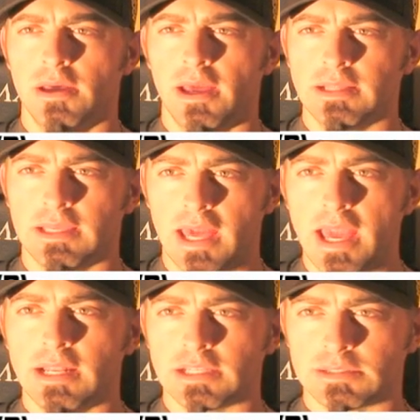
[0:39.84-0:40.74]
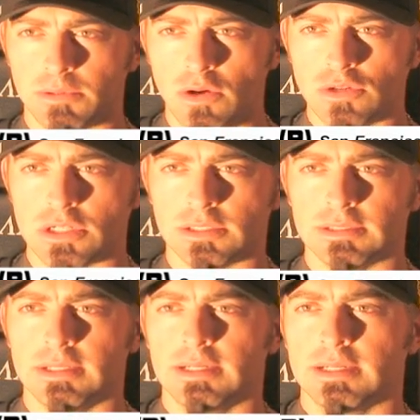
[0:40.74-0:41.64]
and gain explosion,
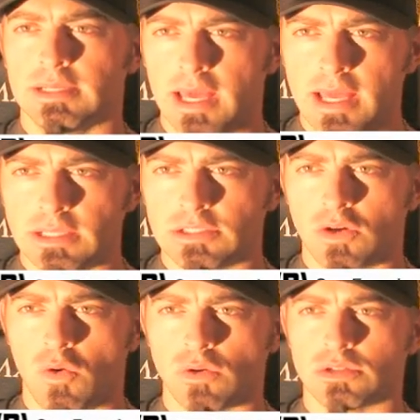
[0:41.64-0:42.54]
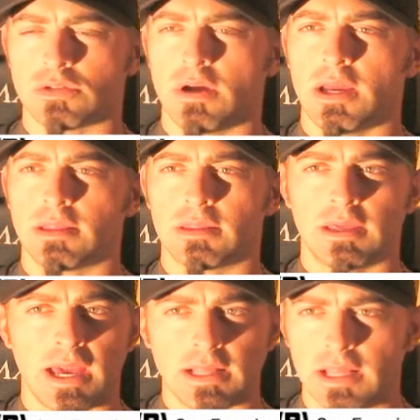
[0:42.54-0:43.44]
gain core strength,
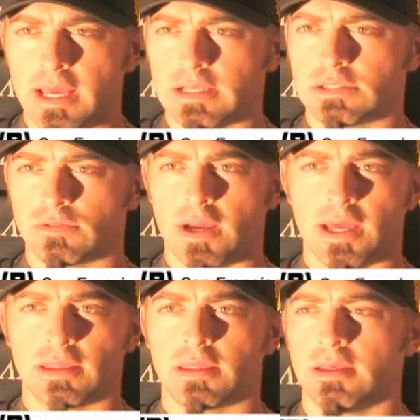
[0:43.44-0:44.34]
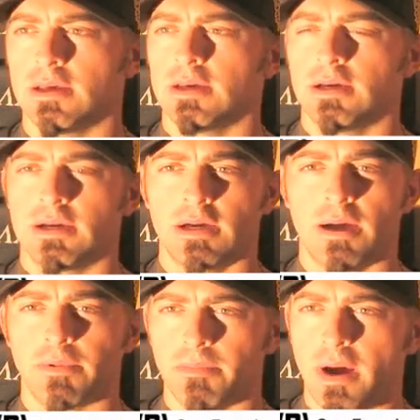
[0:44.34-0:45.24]
gain leg strength,
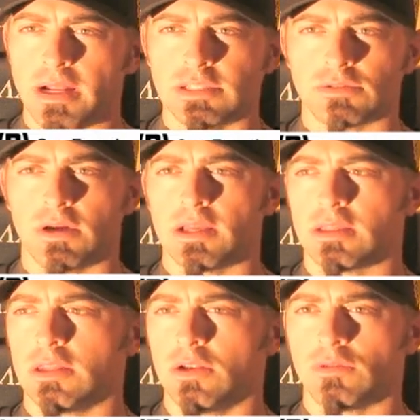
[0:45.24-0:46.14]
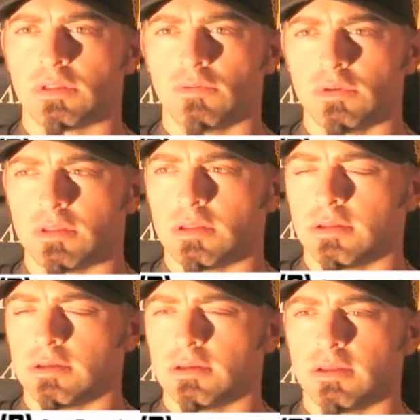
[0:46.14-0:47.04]
upper body strength. With
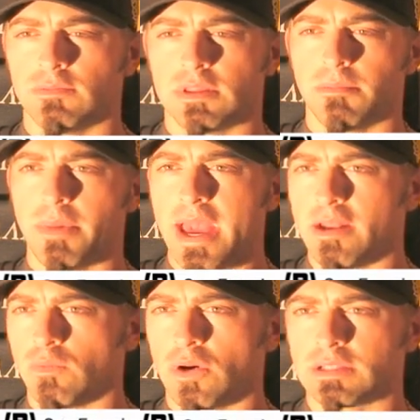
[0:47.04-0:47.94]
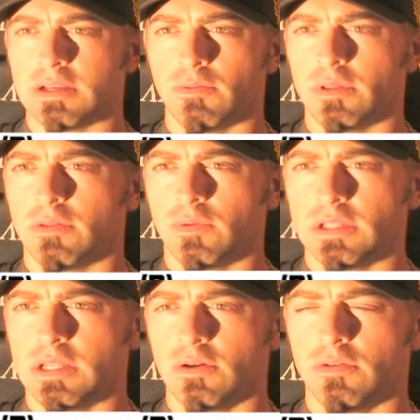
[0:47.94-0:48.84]
the band works that we
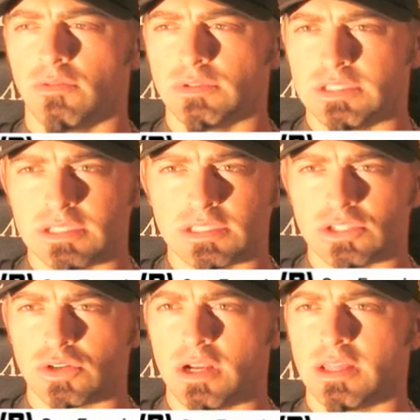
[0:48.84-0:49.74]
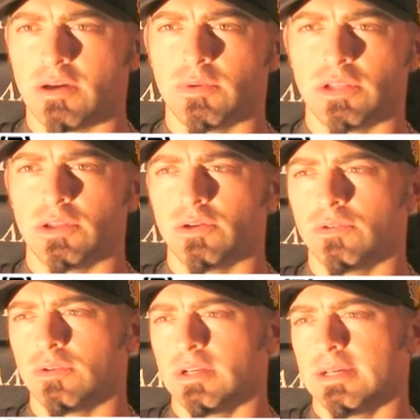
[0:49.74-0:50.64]
do, the resistance training that we
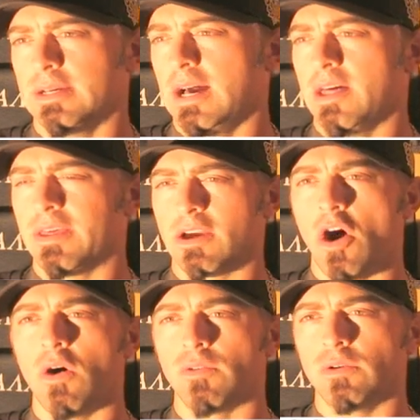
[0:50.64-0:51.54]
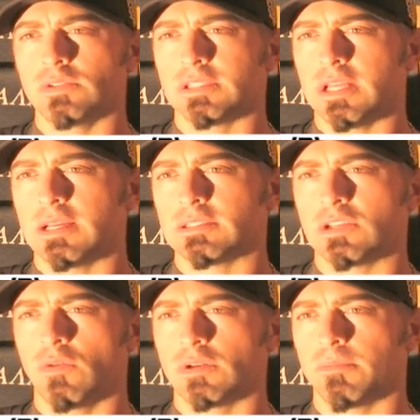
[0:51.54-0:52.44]
do. I think all those things
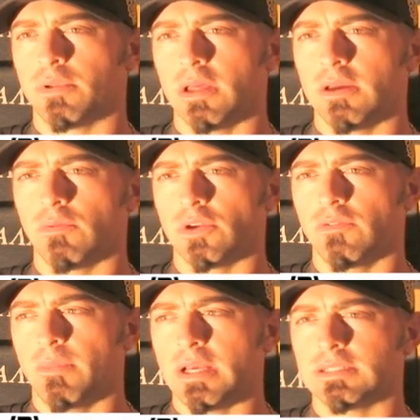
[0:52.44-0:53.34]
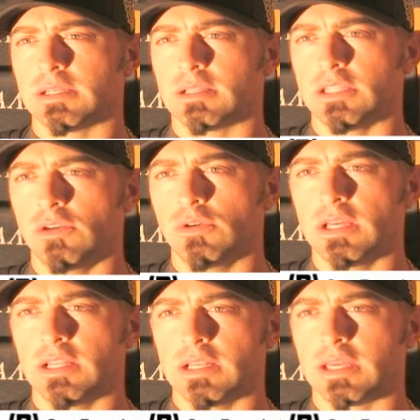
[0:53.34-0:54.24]
go into play where you
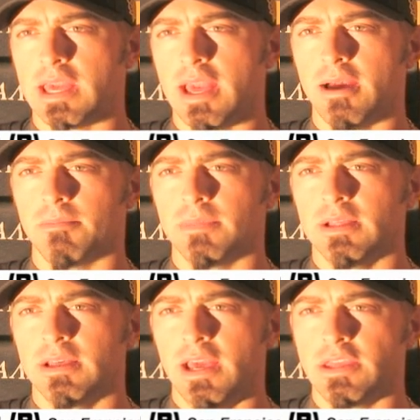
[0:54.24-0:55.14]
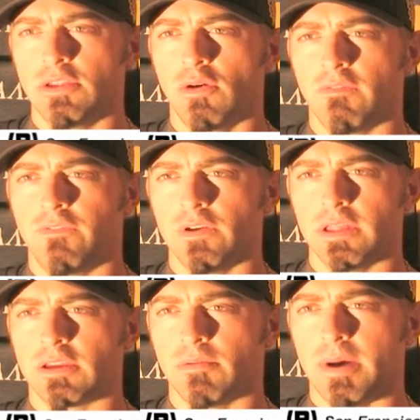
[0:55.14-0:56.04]
get into camp and you don't feel
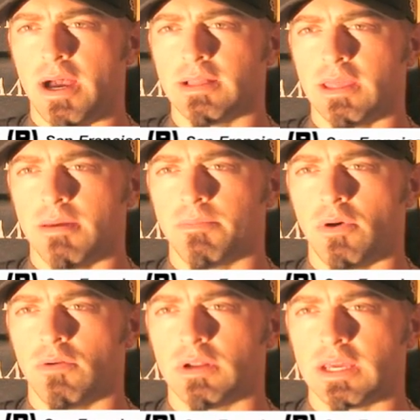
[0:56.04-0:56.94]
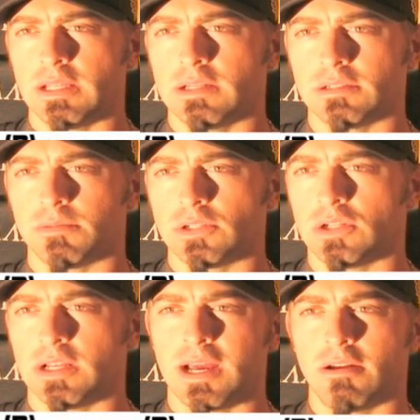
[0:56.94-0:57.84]
like you're behind the 8 ball. When I get into spring
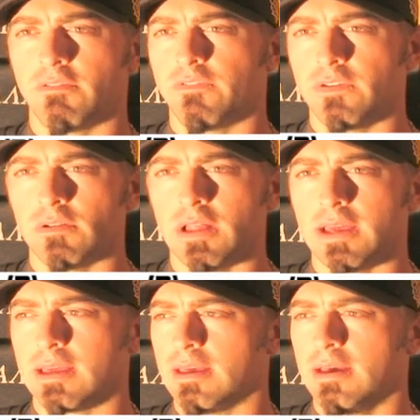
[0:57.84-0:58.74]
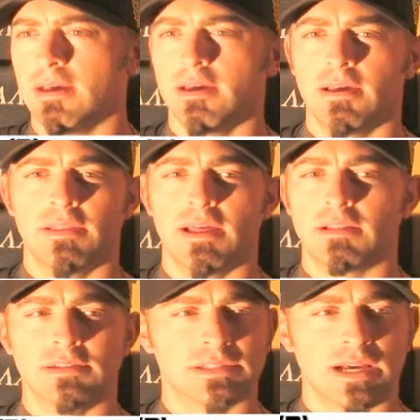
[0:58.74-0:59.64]
training, I don't feel like that
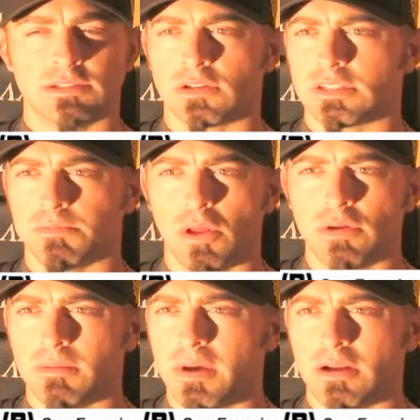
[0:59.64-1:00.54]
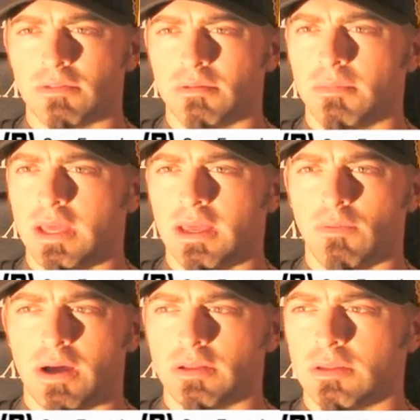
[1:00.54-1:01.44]
these guys are exploding better than me.
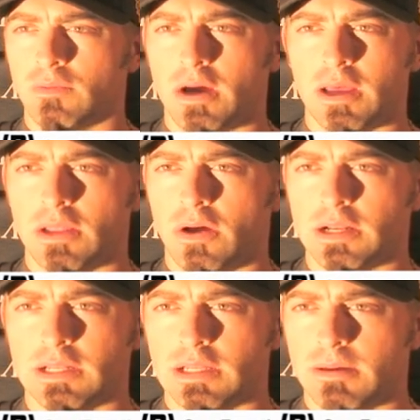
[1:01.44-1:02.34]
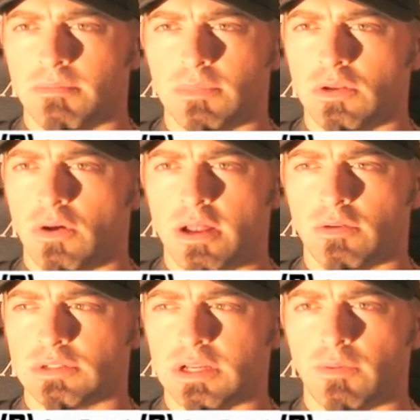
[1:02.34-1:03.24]
Why I need to get, I don't
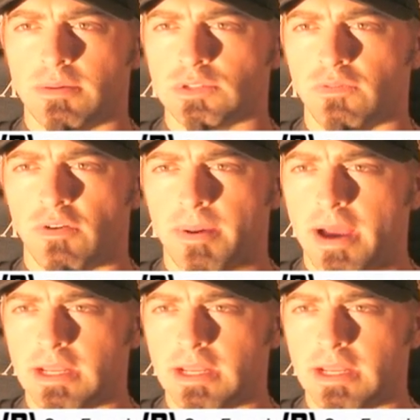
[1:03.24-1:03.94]
understand why I'm so far behind